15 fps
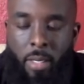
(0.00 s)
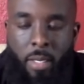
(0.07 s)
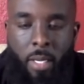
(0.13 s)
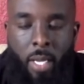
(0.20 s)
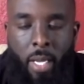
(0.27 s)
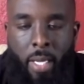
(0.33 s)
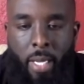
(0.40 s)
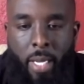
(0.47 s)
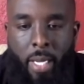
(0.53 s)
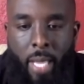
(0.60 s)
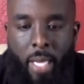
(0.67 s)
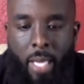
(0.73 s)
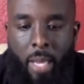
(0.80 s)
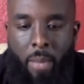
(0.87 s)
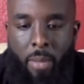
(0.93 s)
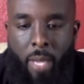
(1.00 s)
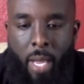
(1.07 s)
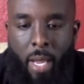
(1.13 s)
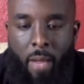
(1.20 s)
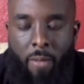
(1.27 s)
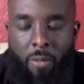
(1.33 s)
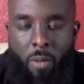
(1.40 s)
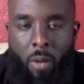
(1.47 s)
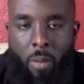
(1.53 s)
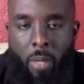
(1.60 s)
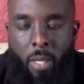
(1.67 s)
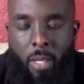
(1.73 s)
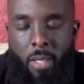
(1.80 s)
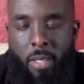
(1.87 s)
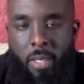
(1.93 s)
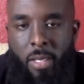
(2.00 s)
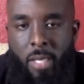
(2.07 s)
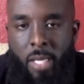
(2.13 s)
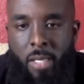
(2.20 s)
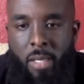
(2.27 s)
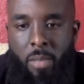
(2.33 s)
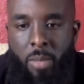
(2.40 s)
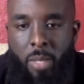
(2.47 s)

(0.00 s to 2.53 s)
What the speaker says: and then they inform me of the decision.